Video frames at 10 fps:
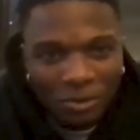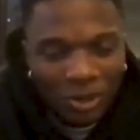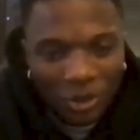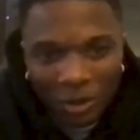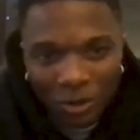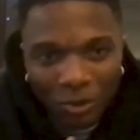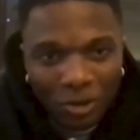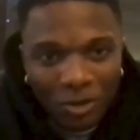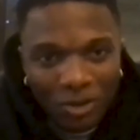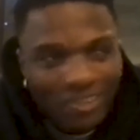But you're a
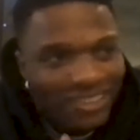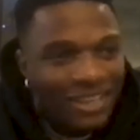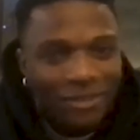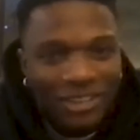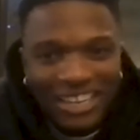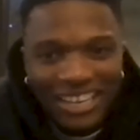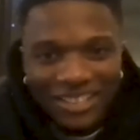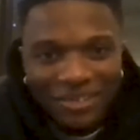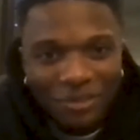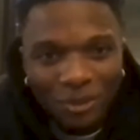real living
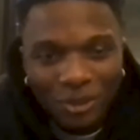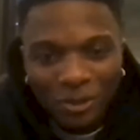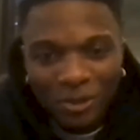legend, for real,